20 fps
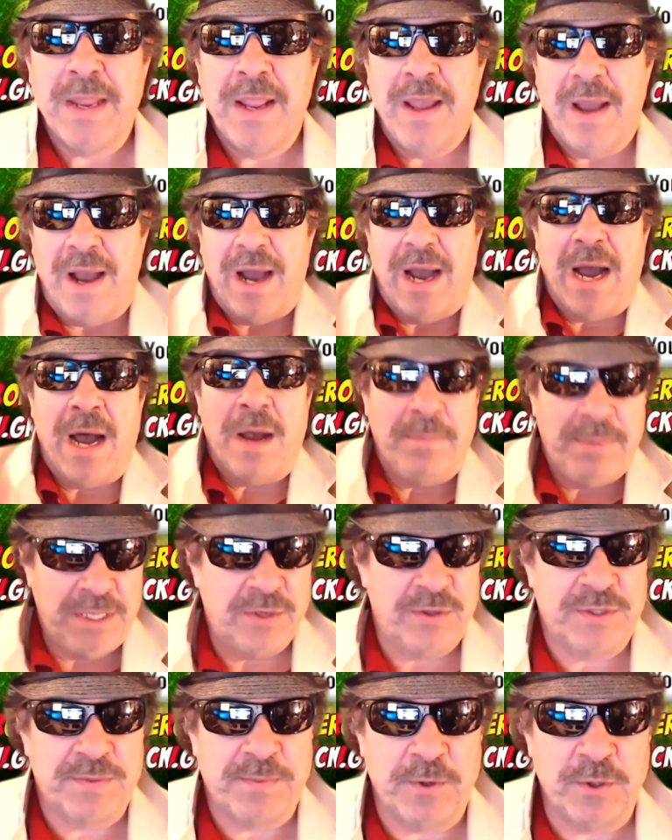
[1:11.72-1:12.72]
Uh, I'll be
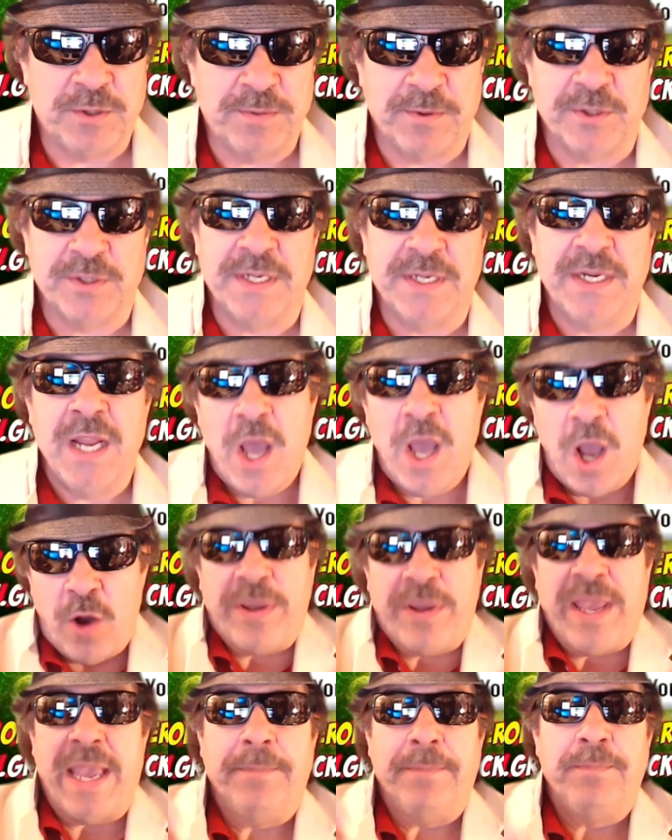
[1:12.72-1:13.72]
their spokesperson.
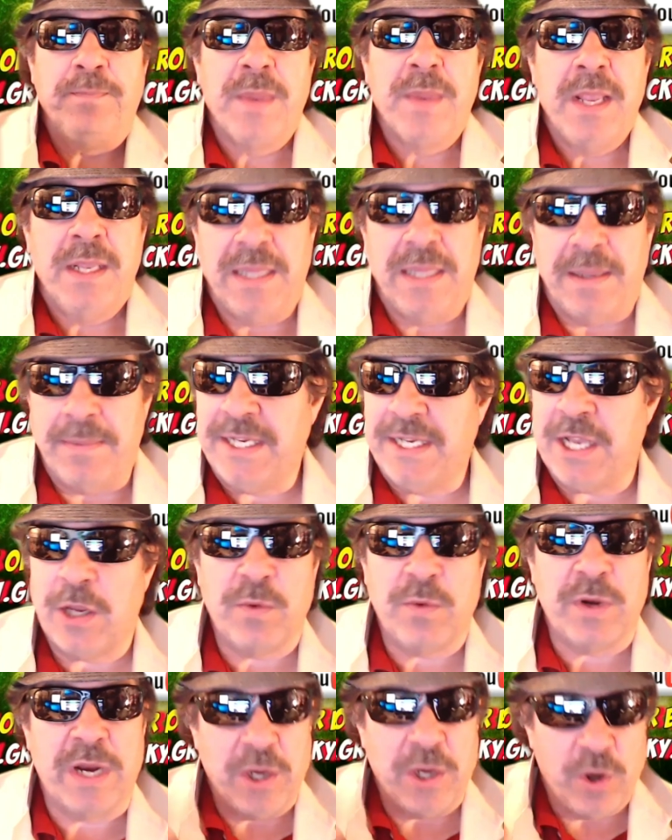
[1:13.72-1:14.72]
Okay, let me tell you
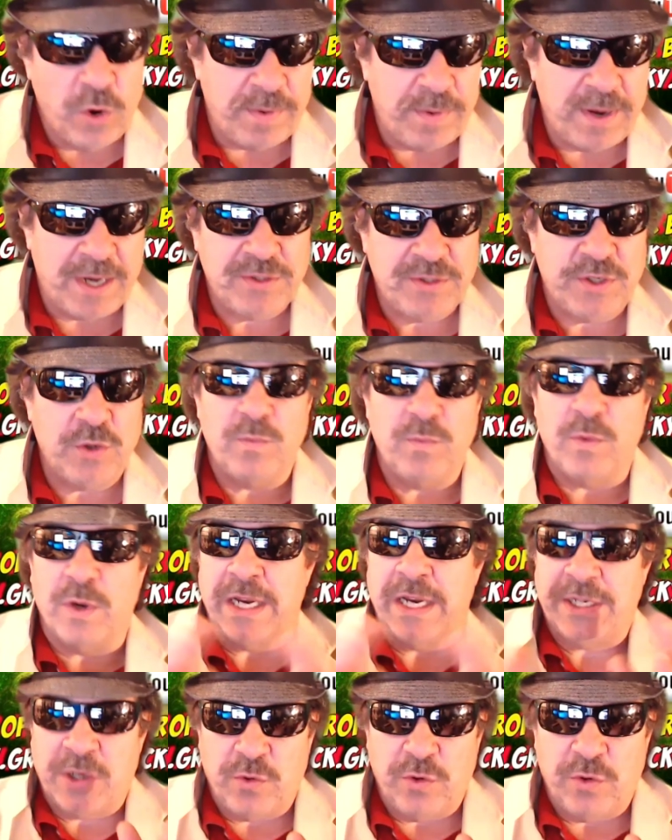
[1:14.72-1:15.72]
what I know about Zoom, what
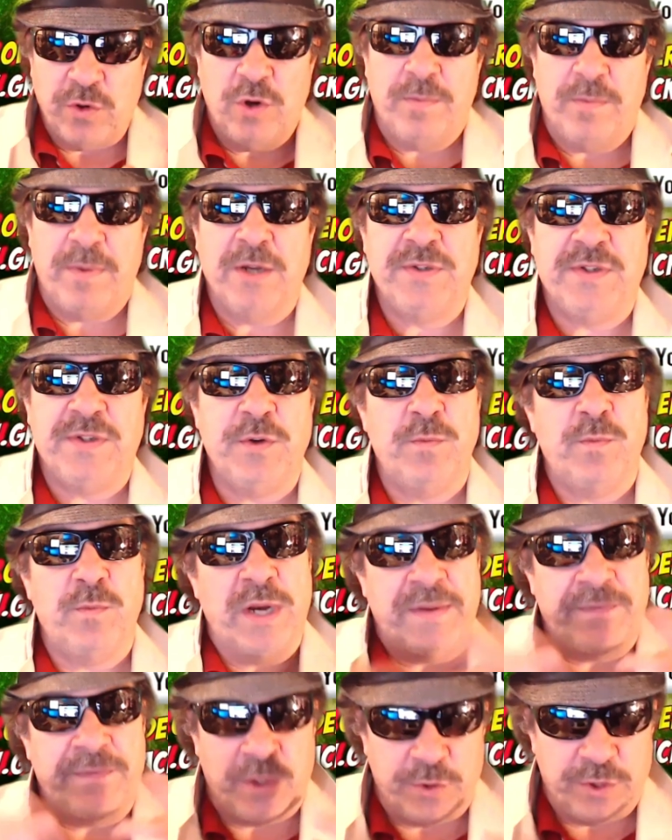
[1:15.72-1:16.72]
I don't know about Zoom,
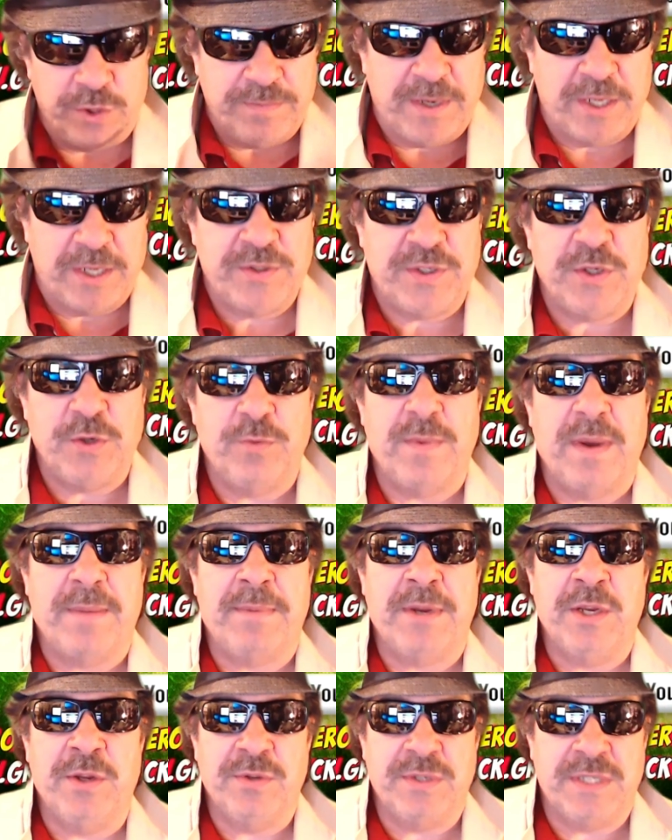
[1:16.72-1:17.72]
what I've learned about Zoom. I've
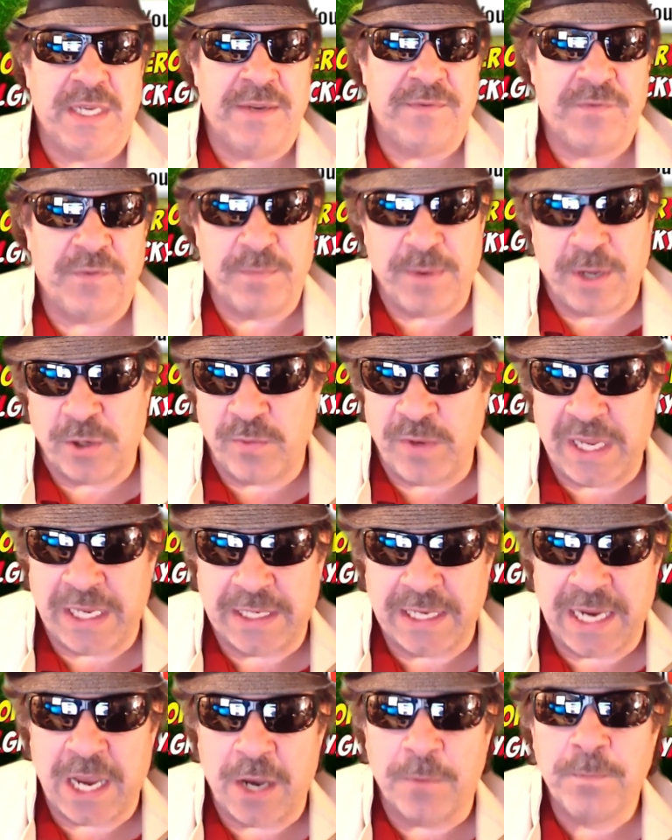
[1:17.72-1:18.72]
been using it for about a week
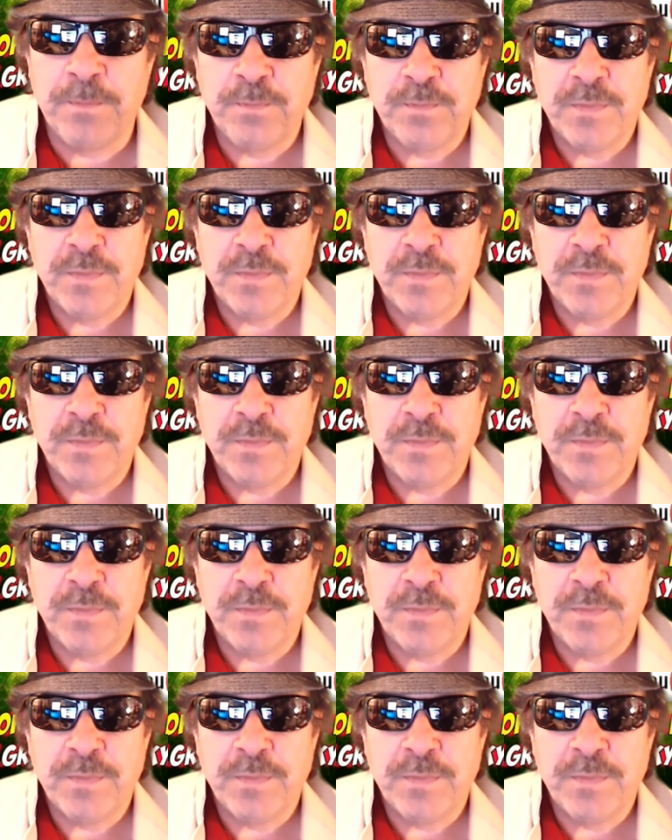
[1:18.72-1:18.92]
now.